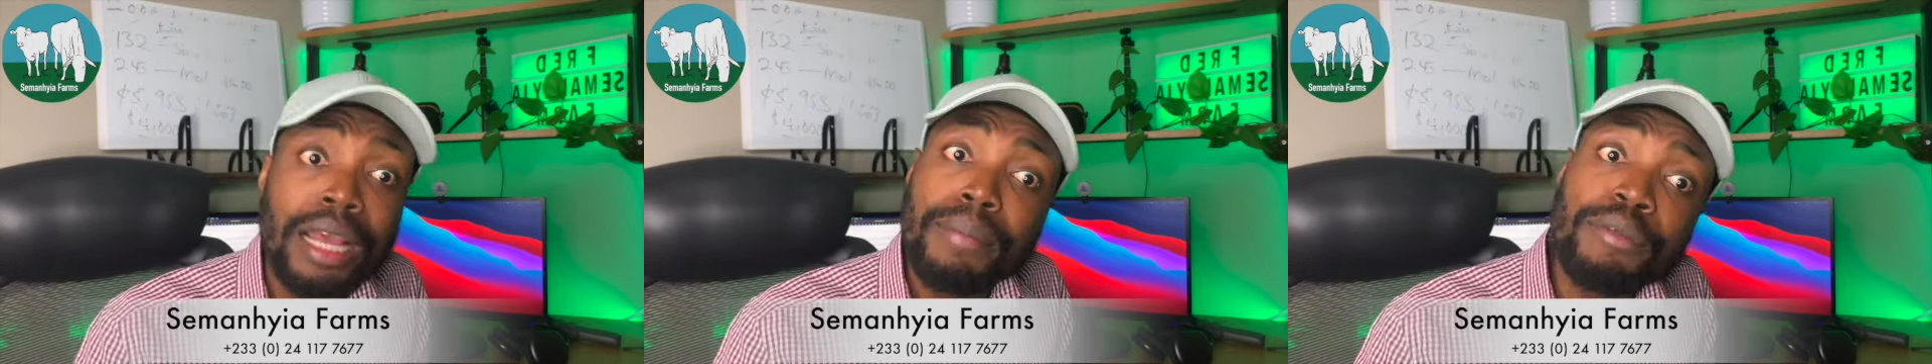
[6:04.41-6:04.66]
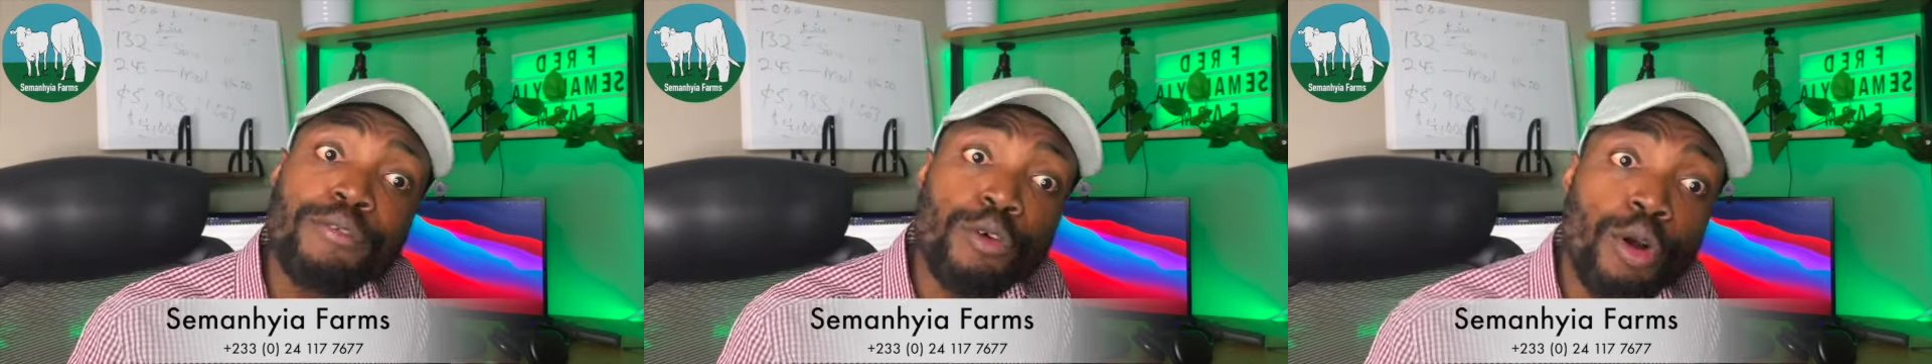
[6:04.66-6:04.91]

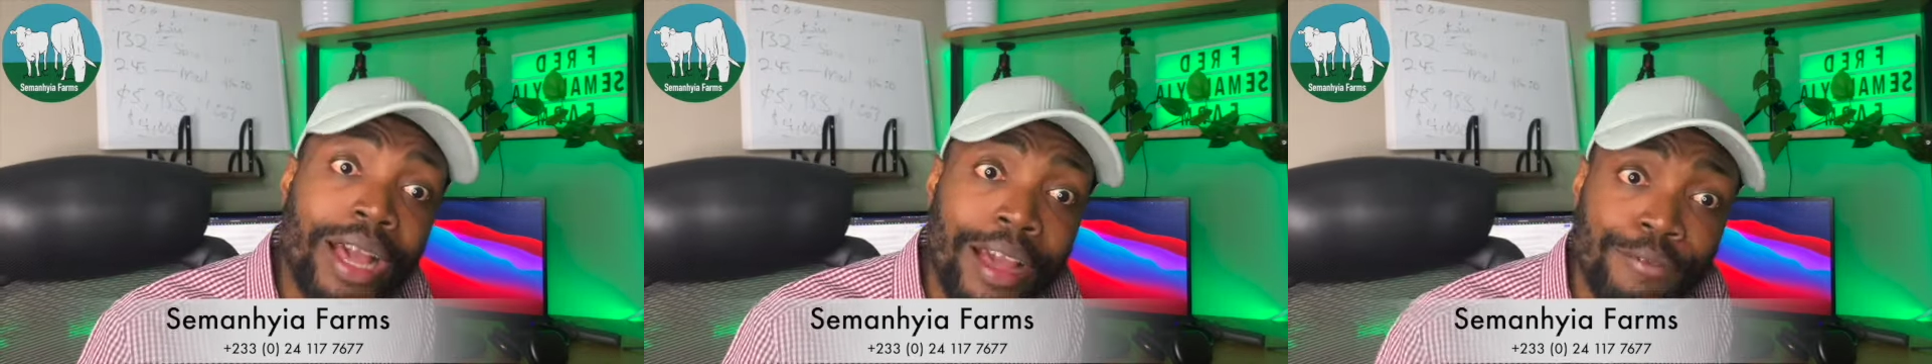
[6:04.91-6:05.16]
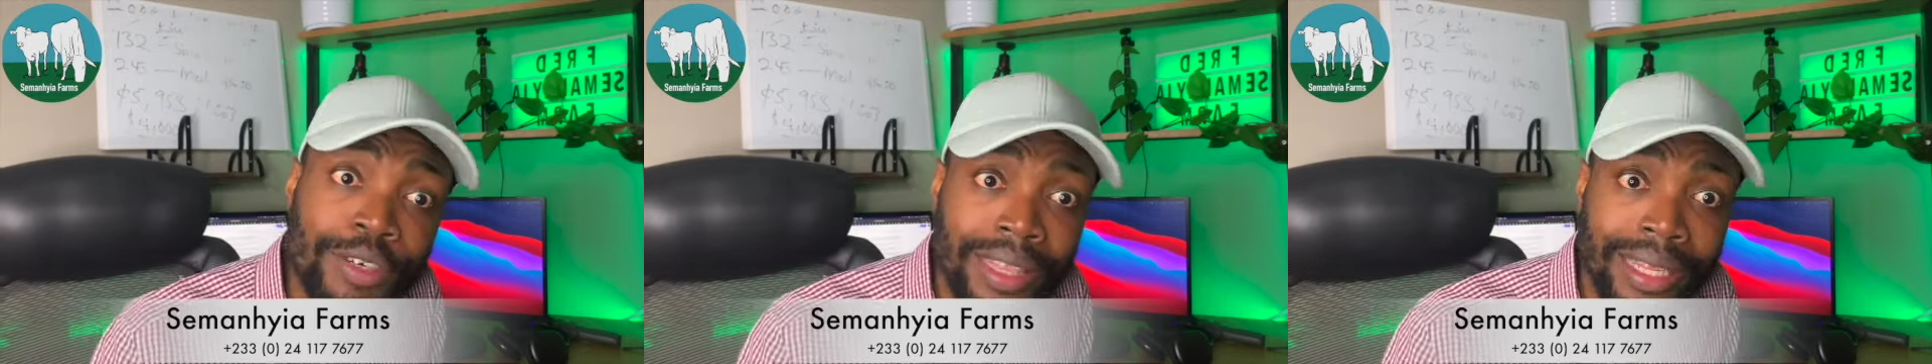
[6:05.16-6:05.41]
before
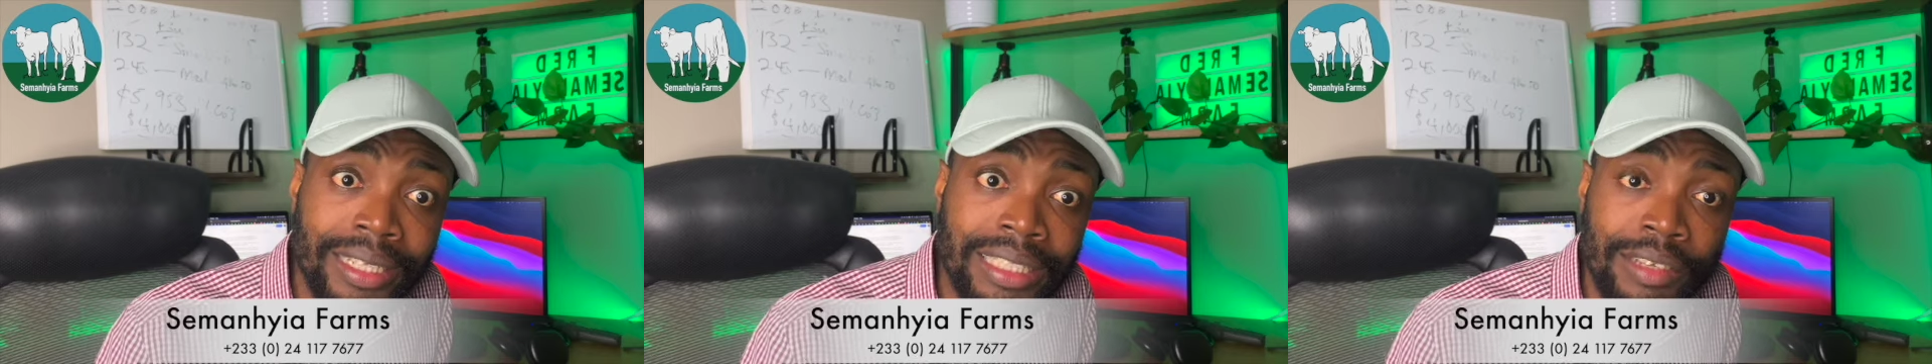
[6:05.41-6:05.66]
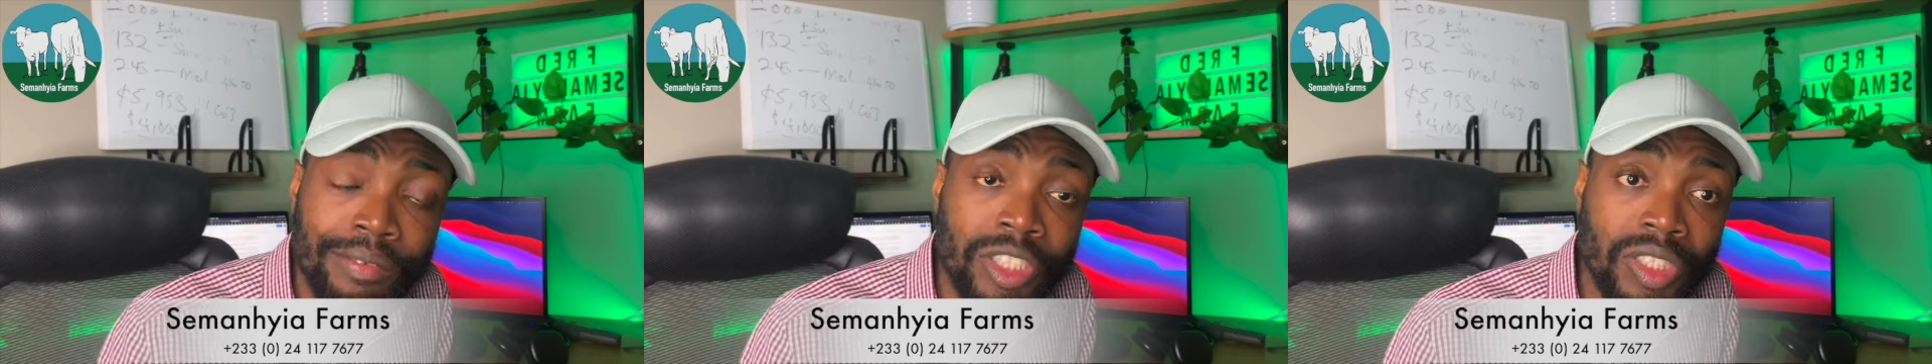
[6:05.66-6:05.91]
everything is
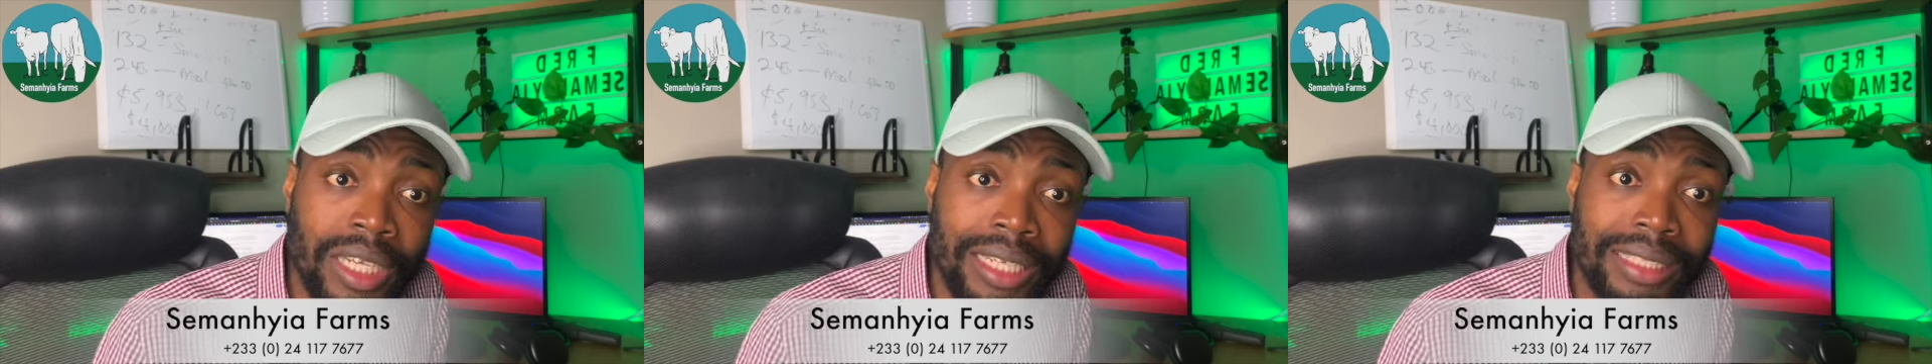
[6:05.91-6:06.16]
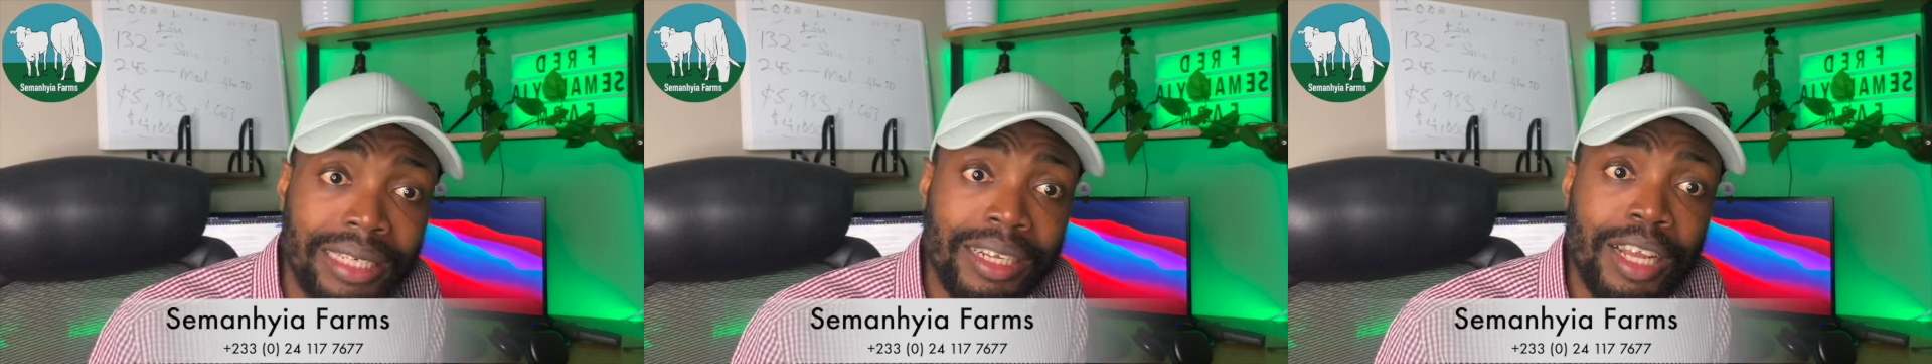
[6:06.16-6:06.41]
even
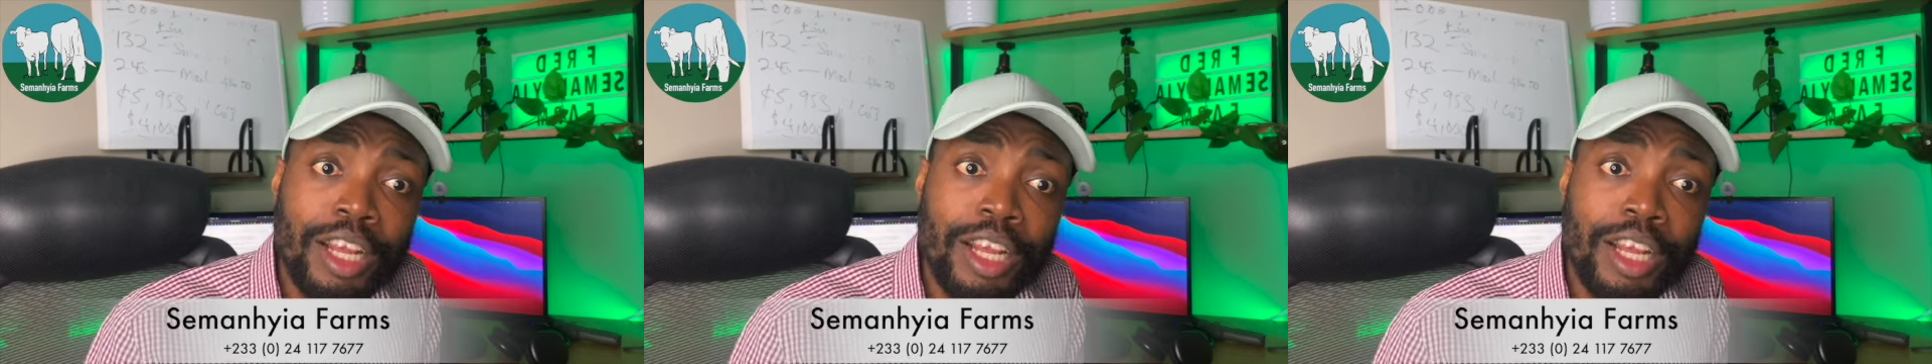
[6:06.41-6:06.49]
started?